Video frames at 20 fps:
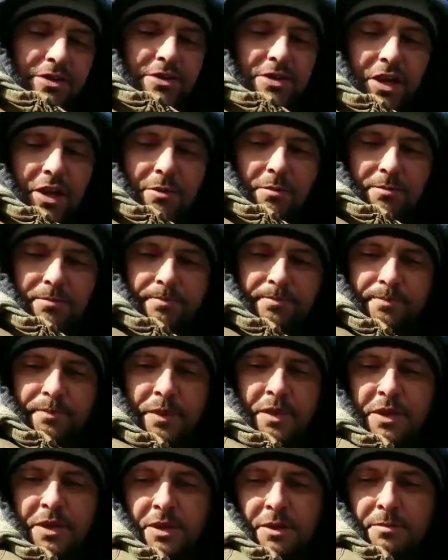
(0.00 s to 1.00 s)
or something.
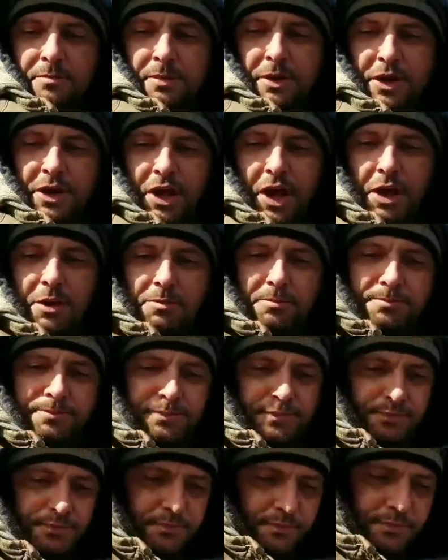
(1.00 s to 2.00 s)
But
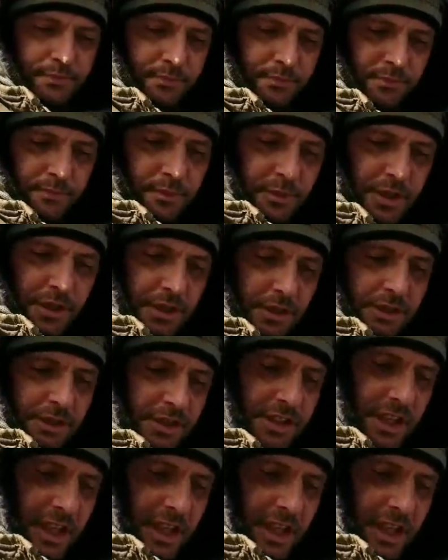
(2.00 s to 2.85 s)
see